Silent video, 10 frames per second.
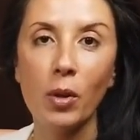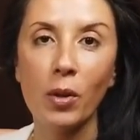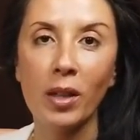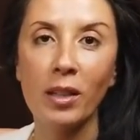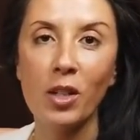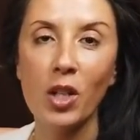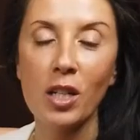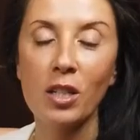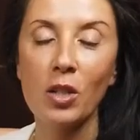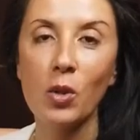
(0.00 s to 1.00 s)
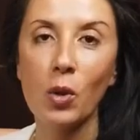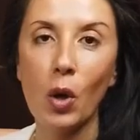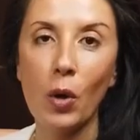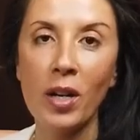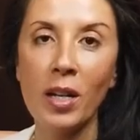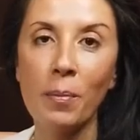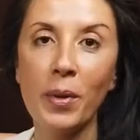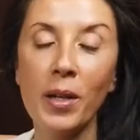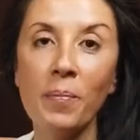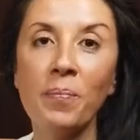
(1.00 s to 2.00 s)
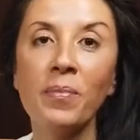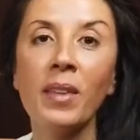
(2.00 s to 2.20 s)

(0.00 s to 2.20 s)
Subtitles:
You can adjust it to lower number